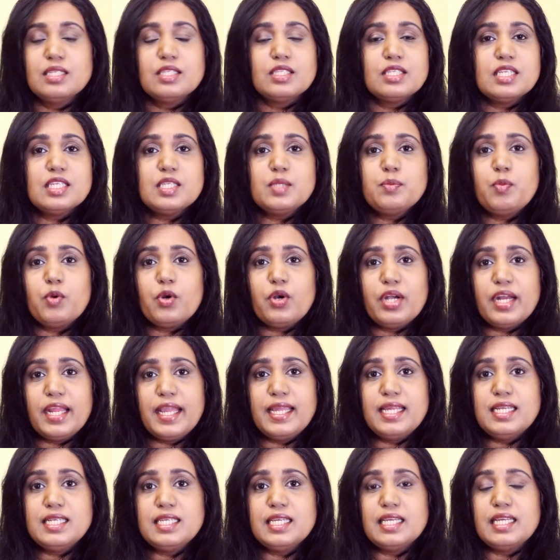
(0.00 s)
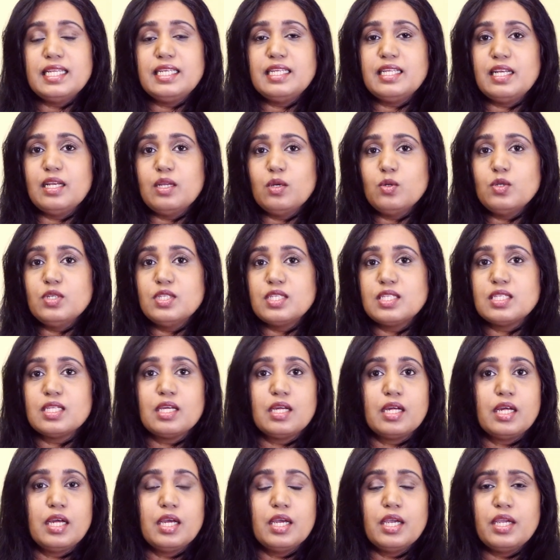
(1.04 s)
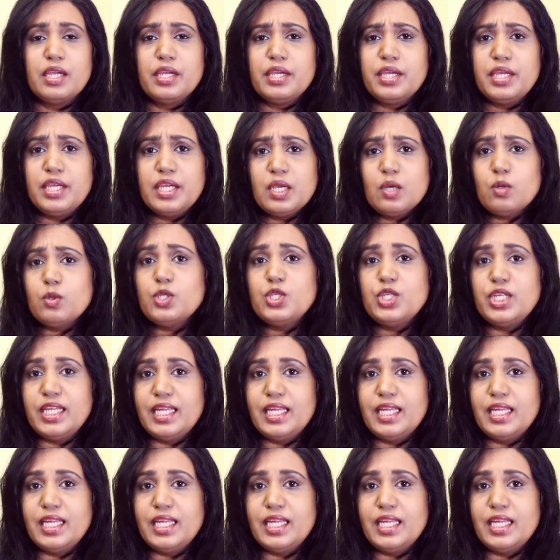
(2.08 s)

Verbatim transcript: This parade includes huge